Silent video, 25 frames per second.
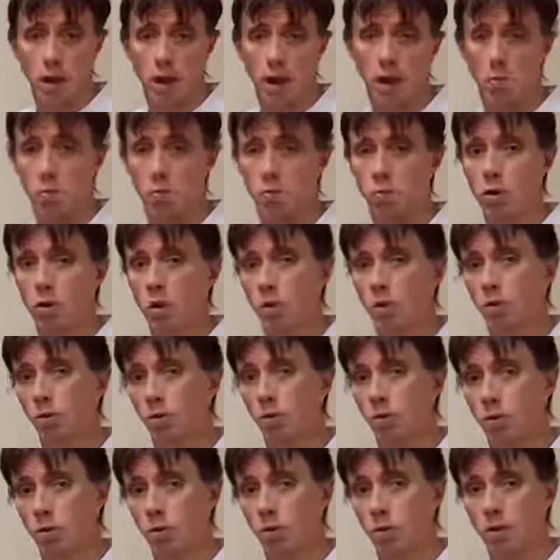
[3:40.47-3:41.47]
have a
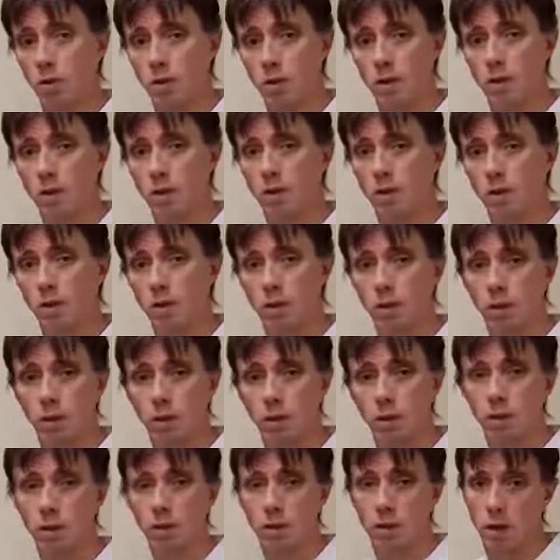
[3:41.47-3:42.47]
predisposition to
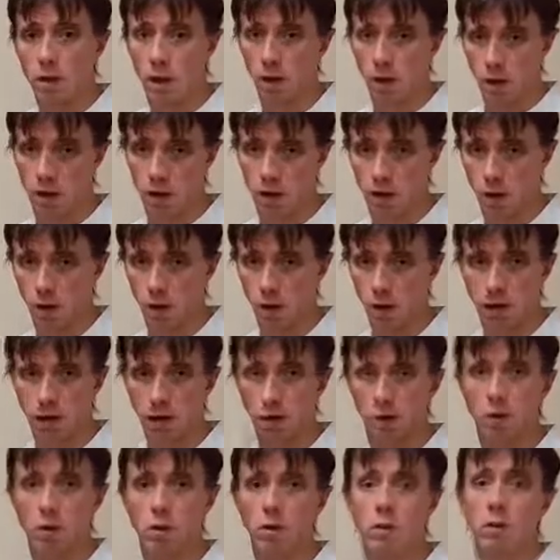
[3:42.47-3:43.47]
difficulty detoxifying
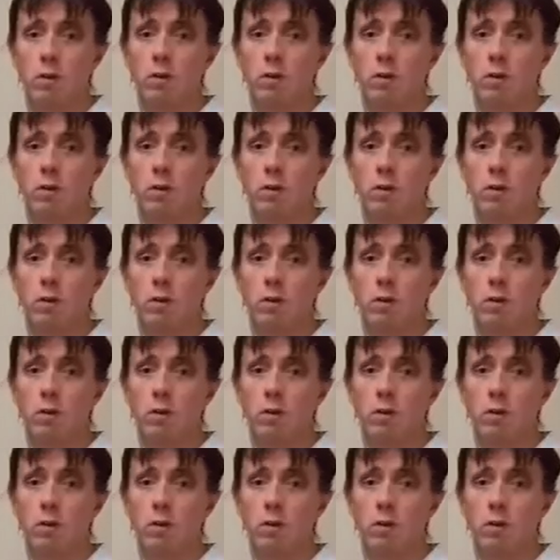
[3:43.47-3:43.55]
things.